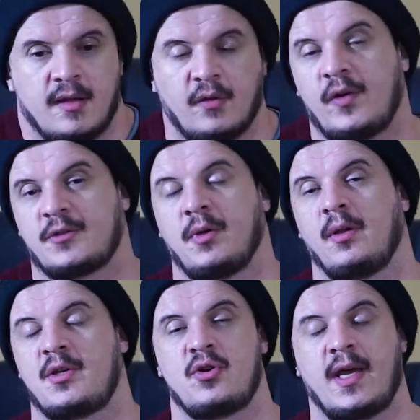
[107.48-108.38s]
The first one
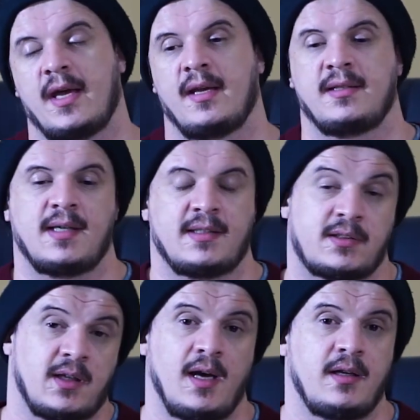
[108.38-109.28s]
that you get is a
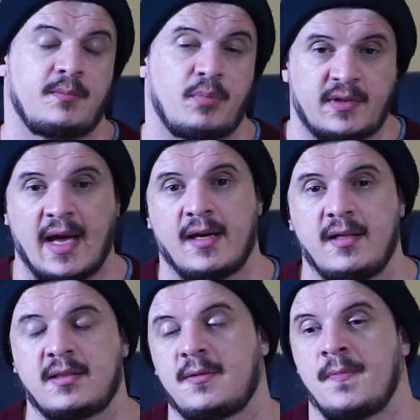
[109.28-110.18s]
silent
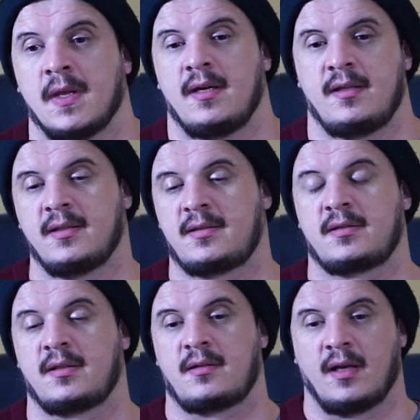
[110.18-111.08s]
protagonist. This
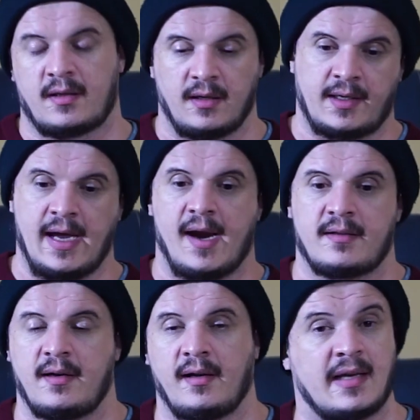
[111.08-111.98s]
is a
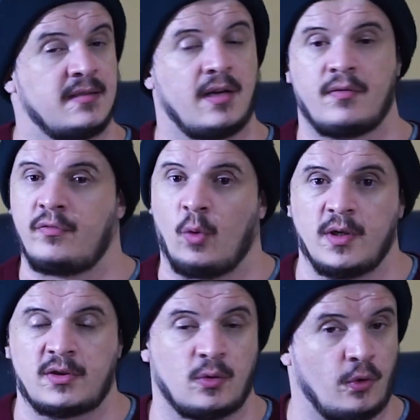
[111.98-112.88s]
character that doesn't have a
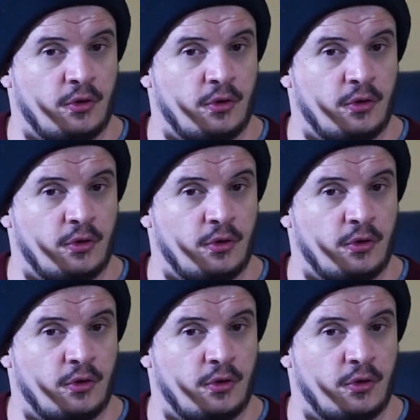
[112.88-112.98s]
voice or